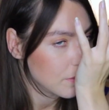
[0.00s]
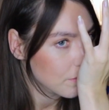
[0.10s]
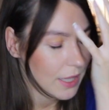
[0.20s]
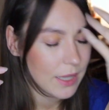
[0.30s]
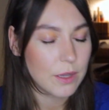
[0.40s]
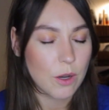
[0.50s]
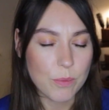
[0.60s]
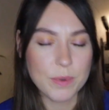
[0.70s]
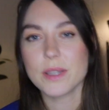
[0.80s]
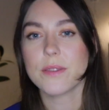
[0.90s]
Like it
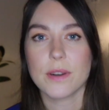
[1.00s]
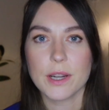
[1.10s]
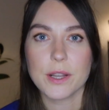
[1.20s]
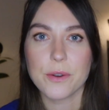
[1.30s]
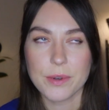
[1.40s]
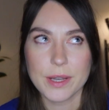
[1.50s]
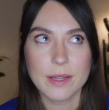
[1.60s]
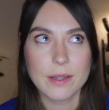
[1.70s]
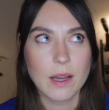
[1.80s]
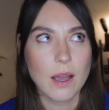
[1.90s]
opens very
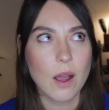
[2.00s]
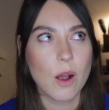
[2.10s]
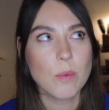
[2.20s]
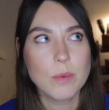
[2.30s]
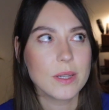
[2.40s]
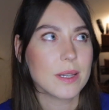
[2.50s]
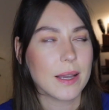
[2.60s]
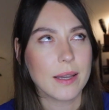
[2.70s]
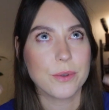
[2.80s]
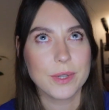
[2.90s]
green, almost
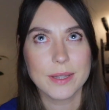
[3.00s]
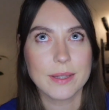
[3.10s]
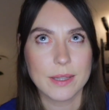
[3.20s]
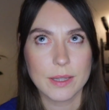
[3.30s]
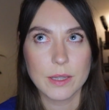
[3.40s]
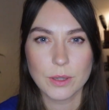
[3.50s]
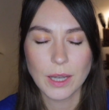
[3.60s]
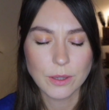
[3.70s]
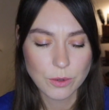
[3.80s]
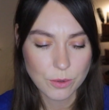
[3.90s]
like green tea.
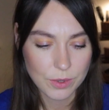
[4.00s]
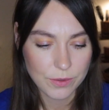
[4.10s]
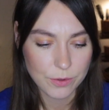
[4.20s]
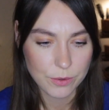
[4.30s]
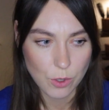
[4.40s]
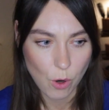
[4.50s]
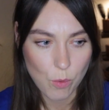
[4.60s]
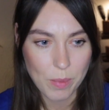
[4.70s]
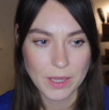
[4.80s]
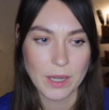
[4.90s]
I don't know if you know,
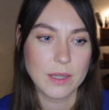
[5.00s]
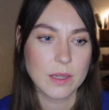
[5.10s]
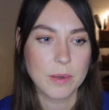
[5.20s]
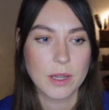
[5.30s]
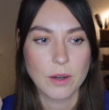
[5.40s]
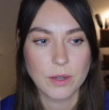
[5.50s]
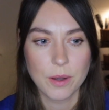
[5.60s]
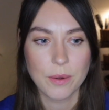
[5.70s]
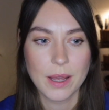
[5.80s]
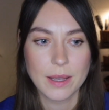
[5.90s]
but Elizabeth
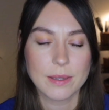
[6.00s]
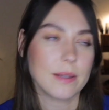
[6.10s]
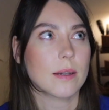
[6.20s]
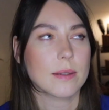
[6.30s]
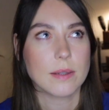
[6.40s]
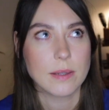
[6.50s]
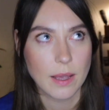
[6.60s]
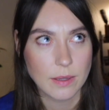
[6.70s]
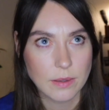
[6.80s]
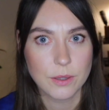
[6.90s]
Arden has a
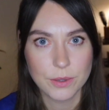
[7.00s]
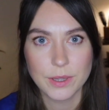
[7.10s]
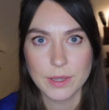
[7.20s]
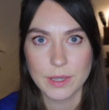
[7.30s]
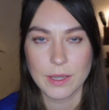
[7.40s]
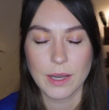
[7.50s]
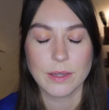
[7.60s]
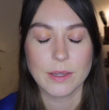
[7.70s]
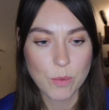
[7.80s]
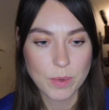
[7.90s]
scent green tea,
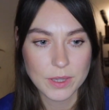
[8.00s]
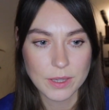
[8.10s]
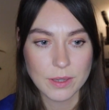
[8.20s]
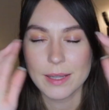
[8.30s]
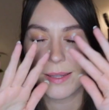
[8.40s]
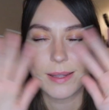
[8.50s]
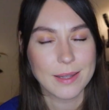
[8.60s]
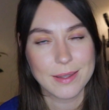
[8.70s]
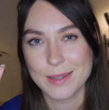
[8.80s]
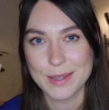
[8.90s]
and opening is
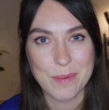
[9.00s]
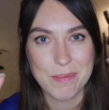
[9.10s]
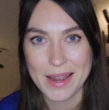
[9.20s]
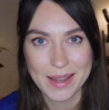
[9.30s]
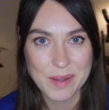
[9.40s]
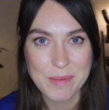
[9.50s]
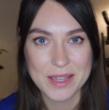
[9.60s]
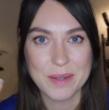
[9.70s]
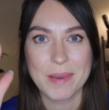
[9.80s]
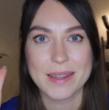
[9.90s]
not the same by any
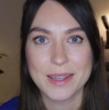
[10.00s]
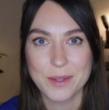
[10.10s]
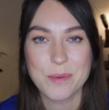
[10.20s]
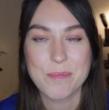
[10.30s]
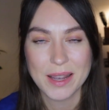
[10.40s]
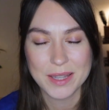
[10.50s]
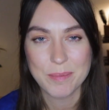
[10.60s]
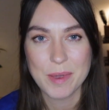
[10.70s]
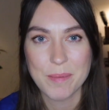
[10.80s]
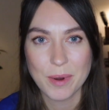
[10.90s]
means, but it reminds
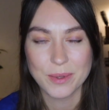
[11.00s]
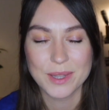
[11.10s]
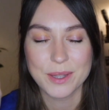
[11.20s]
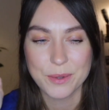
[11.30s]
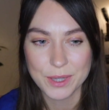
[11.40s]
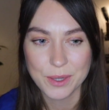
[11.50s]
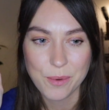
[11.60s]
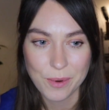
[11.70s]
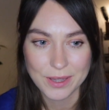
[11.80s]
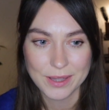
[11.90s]
me about this green
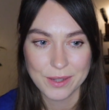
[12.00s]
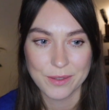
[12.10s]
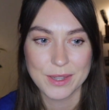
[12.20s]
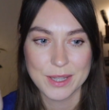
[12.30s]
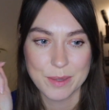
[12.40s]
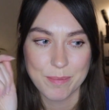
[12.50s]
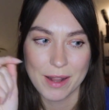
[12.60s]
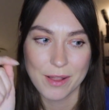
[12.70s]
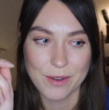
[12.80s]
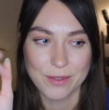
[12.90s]
quality of the
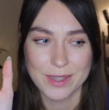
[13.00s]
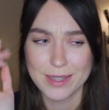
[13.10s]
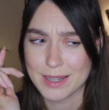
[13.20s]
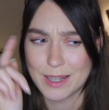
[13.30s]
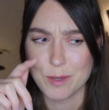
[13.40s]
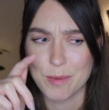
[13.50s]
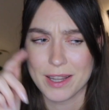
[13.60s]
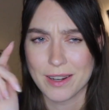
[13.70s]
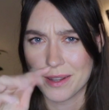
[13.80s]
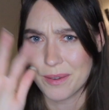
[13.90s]
smell of this
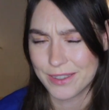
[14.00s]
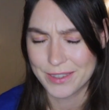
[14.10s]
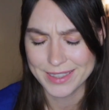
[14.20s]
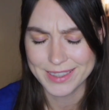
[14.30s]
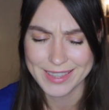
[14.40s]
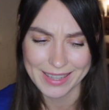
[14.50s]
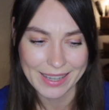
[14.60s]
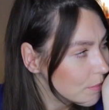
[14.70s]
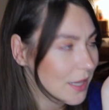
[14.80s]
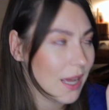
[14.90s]
Elizabeth Arden green tea.
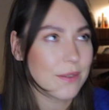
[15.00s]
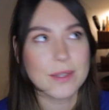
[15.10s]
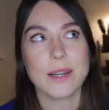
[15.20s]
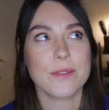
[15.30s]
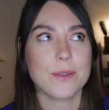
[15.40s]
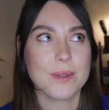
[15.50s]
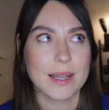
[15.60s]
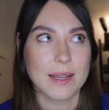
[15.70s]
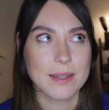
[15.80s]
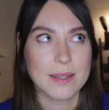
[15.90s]
But after a few
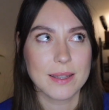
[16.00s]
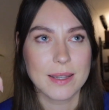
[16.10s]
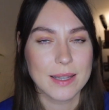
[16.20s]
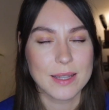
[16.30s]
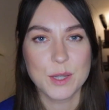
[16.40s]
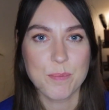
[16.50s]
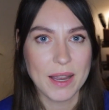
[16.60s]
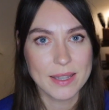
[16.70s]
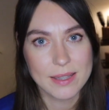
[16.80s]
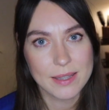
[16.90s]
seconds it gets
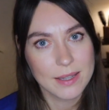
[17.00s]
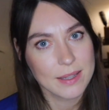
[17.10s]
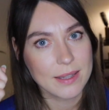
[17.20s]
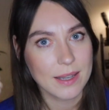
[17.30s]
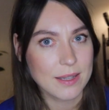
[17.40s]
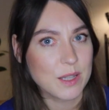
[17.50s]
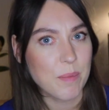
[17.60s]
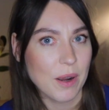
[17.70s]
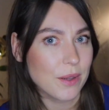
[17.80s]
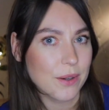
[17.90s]
spicy, it gets
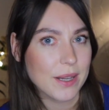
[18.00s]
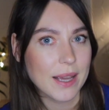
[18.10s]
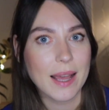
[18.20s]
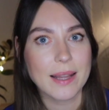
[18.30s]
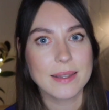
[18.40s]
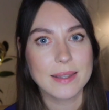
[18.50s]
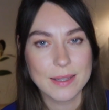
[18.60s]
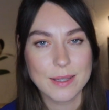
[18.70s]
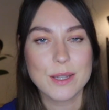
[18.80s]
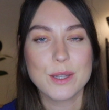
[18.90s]
powdery, and
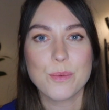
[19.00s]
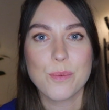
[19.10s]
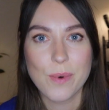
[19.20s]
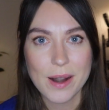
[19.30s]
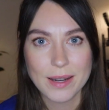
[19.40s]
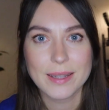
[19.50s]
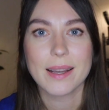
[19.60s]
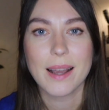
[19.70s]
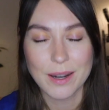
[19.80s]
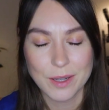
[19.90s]
this is where the
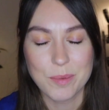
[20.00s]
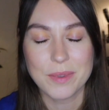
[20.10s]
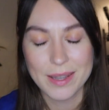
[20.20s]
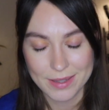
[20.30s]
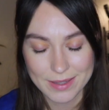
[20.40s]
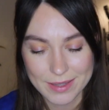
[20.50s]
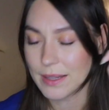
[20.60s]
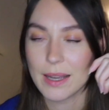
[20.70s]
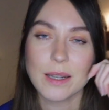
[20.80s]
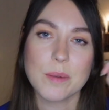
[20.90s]
cardamom hits.
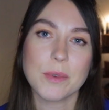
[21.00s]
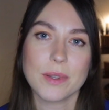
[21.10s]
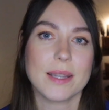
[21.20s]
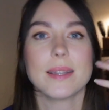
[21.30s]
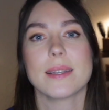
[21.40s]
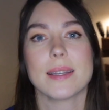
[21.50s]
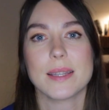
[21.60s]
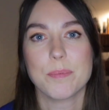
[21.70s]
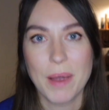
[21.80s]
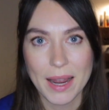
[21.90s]
And cardamom is a
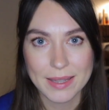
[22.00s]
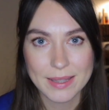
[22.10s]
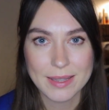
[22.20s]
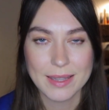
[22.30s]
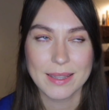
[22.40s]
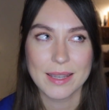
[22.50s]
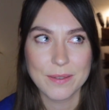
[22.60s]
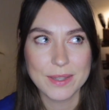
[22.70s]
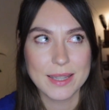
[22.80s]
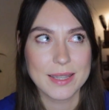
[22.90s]
spice that
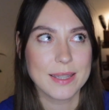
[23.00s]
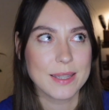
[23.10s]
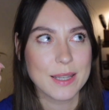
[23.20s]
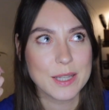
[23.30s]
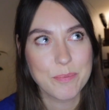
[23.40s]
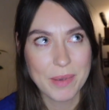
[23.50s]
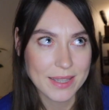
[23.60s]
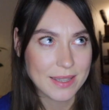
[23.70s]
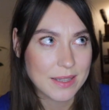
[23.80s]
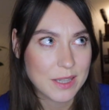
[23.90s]
gives this
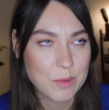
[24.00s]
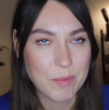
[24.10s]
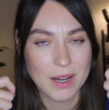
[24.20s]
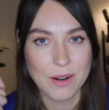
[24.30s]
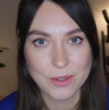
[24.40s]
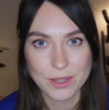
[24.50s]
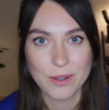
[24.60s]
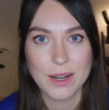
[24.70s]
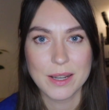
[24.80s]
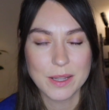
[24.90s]
spiciness but also
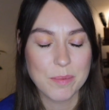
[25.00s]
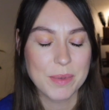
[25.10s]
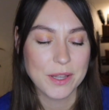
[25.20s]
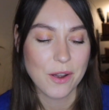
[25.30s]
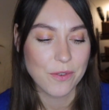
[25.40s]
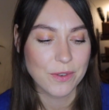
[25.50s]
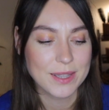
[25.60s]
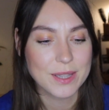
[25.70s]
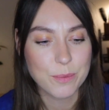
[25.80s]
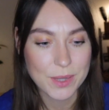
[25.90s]
a little bit of a
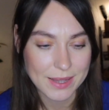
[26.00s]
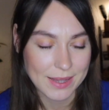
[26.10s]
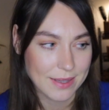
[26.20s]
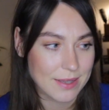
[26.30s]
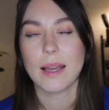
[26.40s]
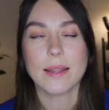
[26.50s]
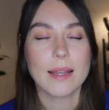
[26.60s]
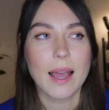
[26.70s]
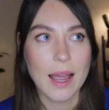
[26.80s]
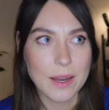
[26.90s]
sweetness. And
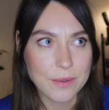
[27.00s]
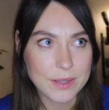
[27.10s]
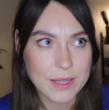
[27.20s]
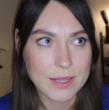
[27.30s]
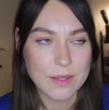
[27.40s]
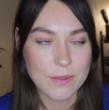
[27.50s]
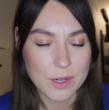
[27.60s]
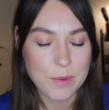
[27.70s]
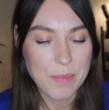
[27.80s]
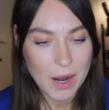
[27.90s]
the iris is a
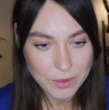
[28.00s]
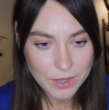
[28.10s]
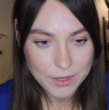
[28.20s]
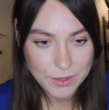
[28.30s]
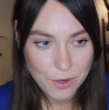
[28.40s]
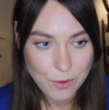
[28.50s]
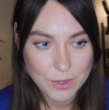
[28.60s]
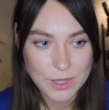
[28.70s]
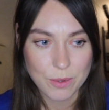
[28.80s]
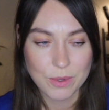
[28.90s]
very powdery
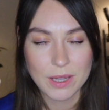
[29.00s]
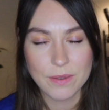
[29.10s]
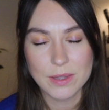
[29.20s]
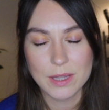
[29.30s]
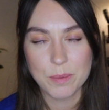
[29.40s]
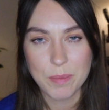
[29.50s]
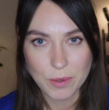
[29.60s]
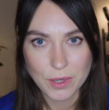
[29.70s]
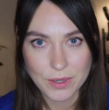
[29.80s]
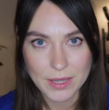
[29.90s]
note, so it gives this
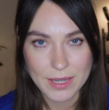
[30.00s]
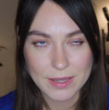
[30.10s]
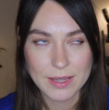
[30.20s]
powderiness,